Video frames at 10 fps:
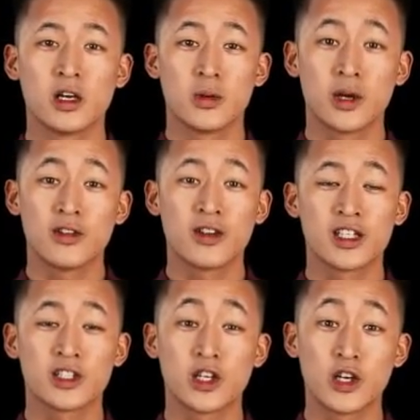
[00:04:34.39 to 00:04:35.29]
But if
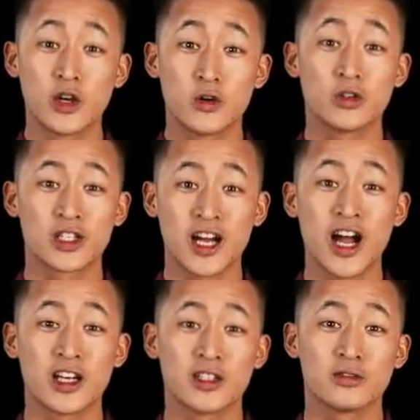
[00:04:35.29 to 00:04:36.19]
it's a huge
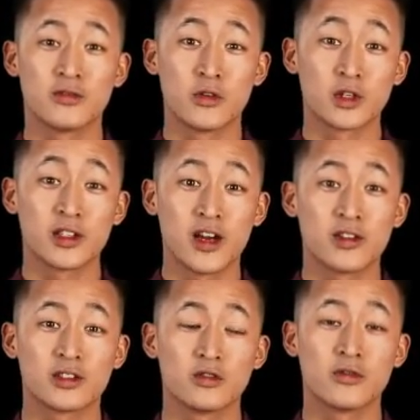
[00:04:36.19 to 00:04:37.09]
attack,
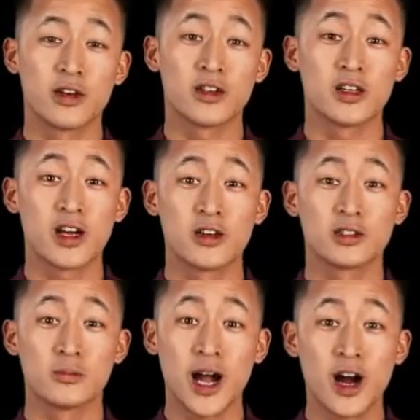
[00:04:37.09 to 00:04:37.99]
40,000 or
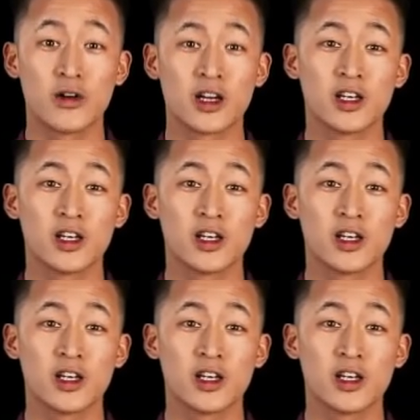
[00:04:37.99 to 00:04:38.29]
50,000 power,